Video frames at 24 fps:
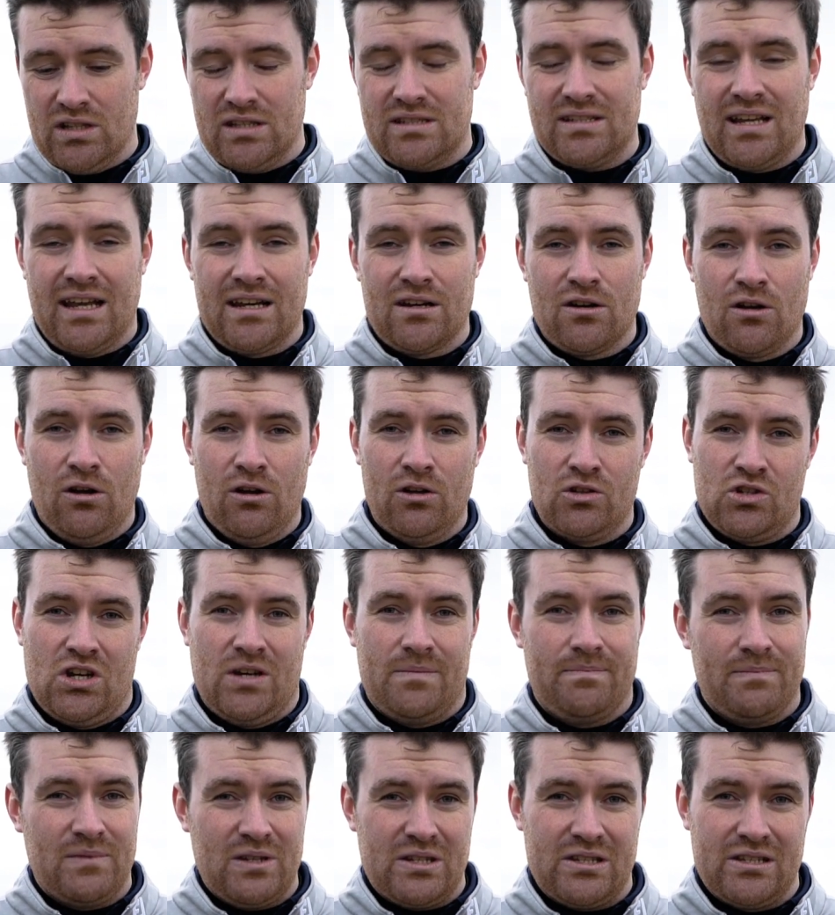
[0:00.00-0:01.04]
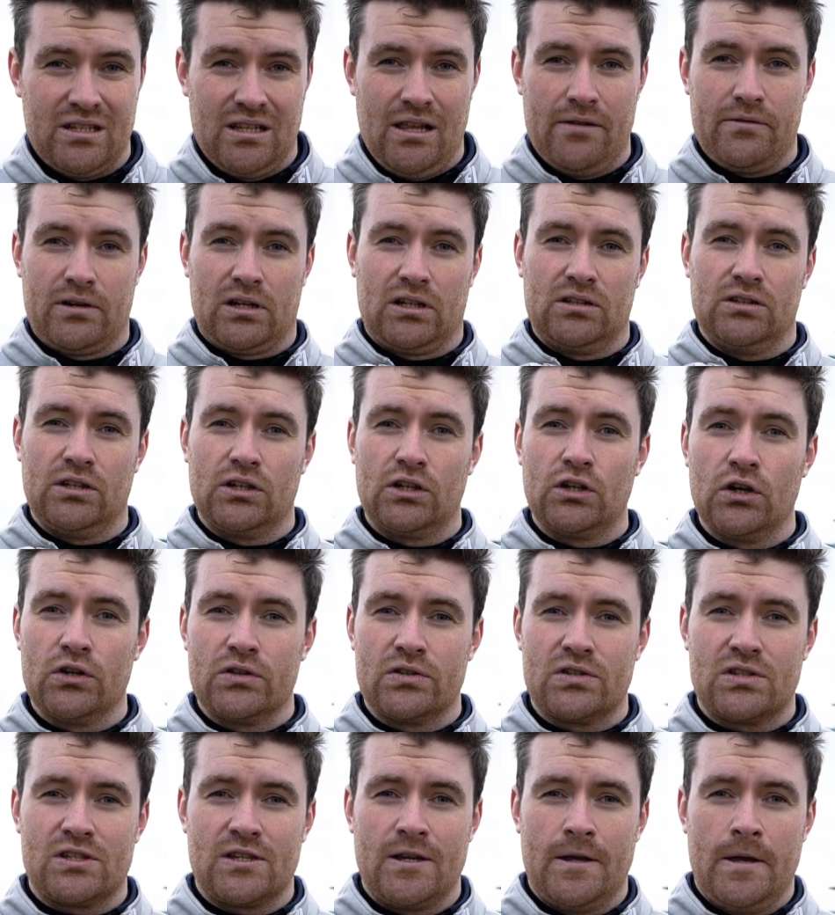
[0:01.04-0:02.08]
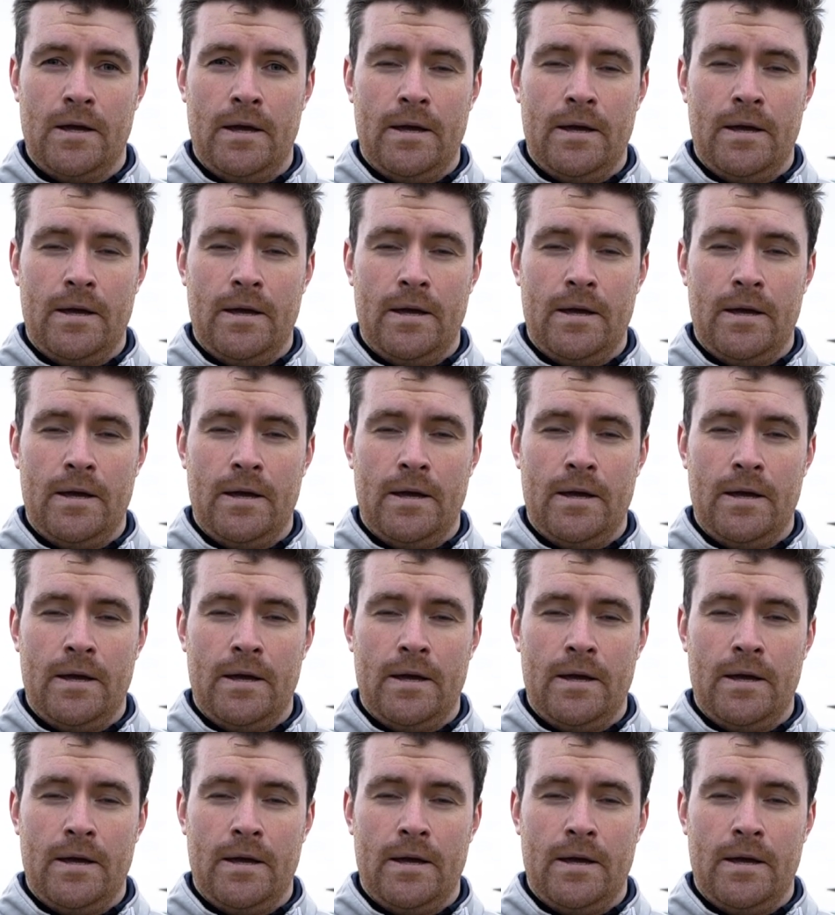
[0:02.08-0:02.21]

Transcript: technology is delivering the goods.